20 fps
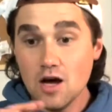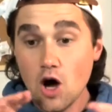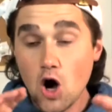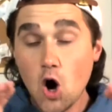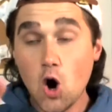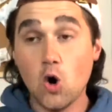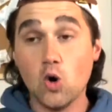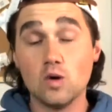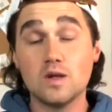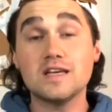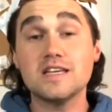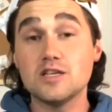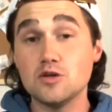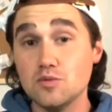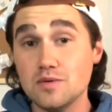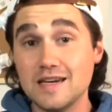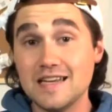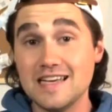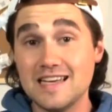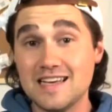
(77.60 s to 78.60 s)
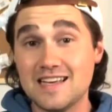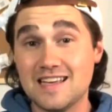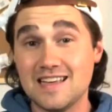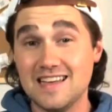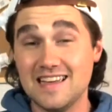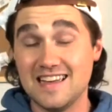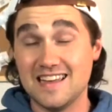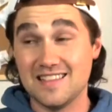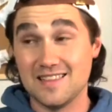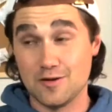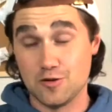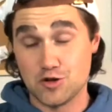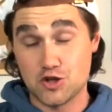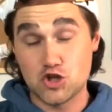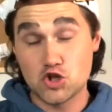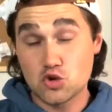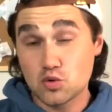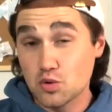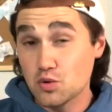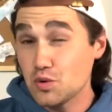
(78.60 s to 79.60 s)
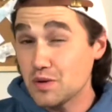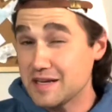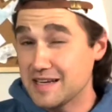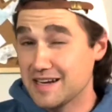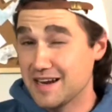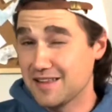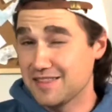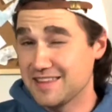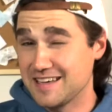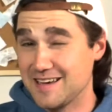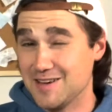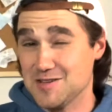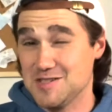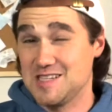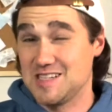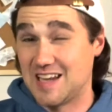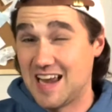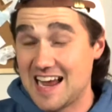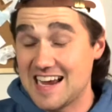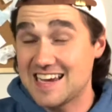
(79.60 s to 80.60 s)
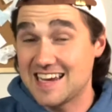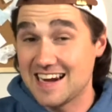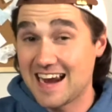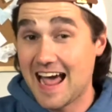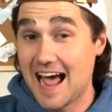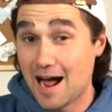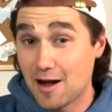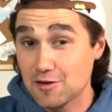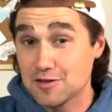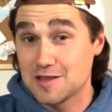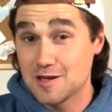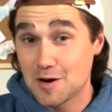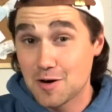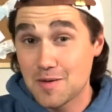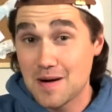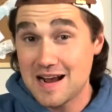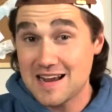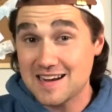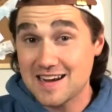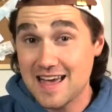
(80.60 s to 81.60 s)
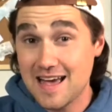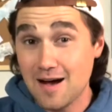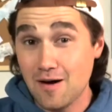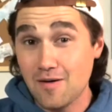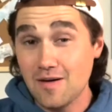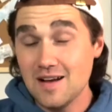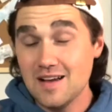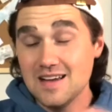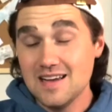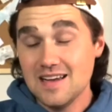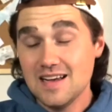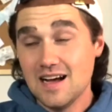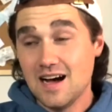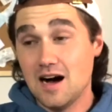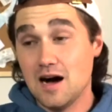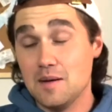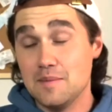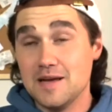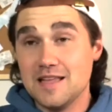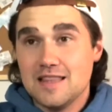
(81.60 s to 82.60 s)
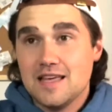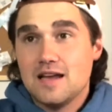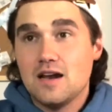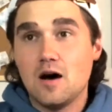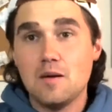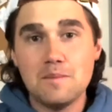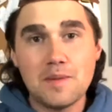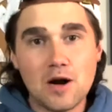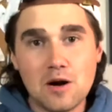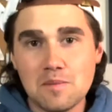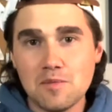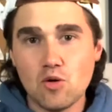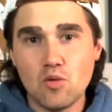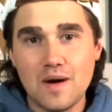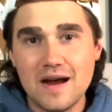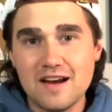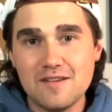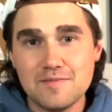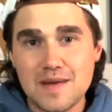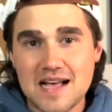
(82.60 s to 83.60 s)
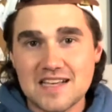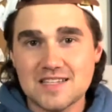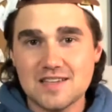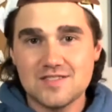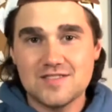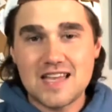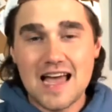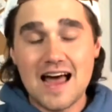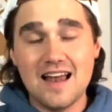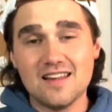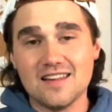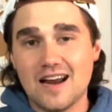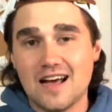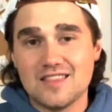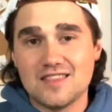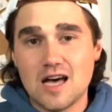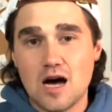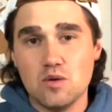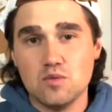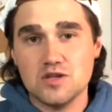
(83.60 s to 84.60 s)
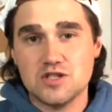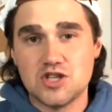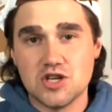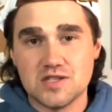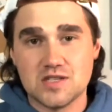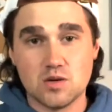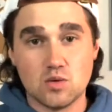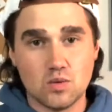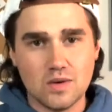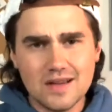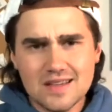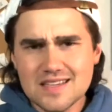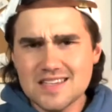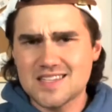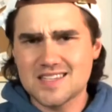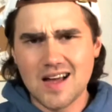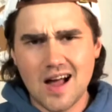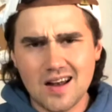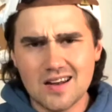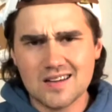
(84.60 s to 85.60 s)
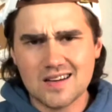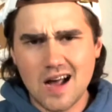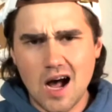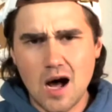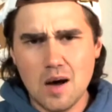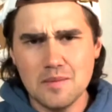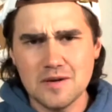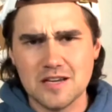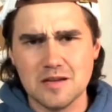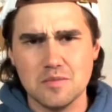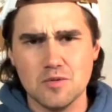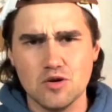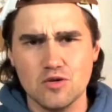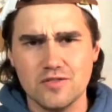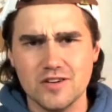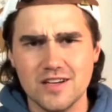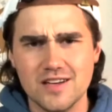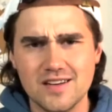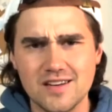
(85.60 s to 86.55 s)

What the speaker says: wholly unique, and there's truly nothing else like it out there right now. And then Unbearable Weight of Massive Talent I thought was just a really solid comedy movie.